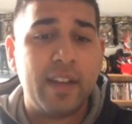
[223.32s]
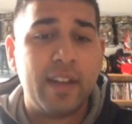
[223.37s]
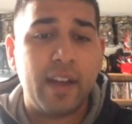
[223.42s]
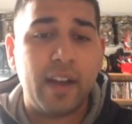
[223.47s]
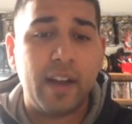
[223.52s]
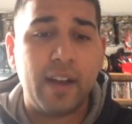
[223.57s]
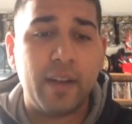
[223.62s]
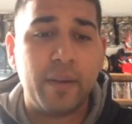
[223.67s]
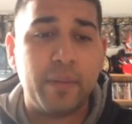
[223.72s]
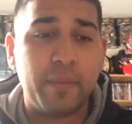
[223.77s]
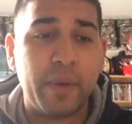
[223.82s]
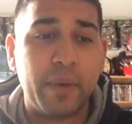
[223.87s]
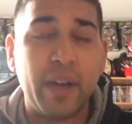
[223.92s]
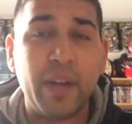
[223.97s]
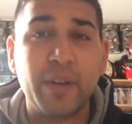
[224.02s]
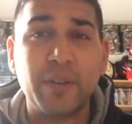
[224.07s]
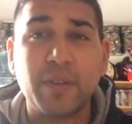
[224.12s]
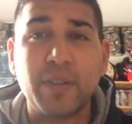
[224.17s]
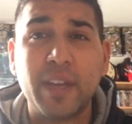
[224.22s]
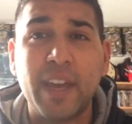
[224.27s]
But
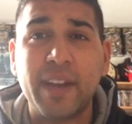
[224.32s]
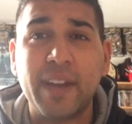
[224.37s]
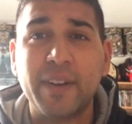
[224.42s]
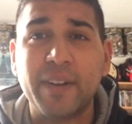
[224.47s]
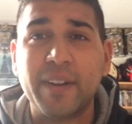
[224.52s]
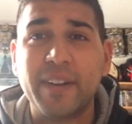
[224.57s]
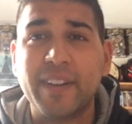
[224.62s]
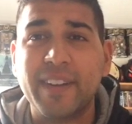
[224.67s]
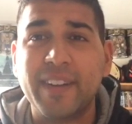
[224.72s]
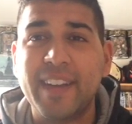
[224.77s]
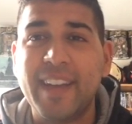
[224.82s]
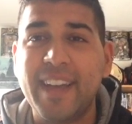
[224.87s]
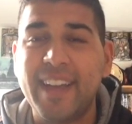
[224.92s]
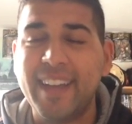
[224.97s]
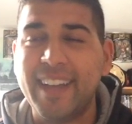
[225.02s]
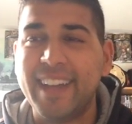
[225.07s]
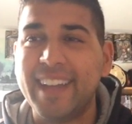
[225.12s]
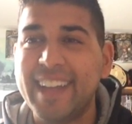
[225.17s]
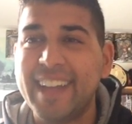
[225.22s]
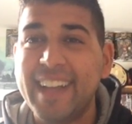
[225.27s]
Undertaker,
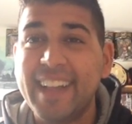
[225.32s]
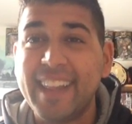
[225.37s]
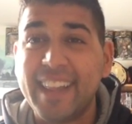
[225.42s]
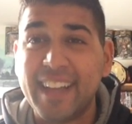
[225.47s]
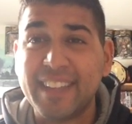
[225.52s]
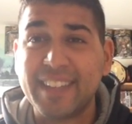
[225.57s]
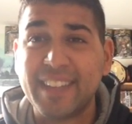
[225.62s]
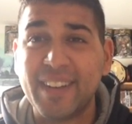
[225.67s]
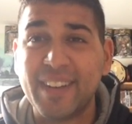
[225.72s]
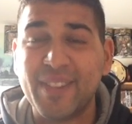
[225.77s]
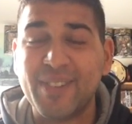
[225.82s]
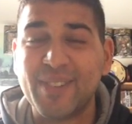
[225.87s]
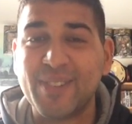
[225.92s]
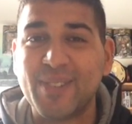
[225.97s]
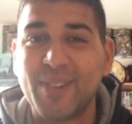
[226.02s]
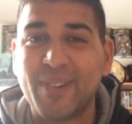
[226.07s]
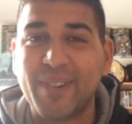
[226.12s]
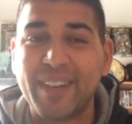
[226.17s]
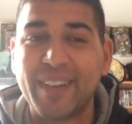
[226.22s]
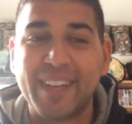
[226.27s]
that's another
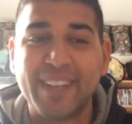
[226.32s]
story,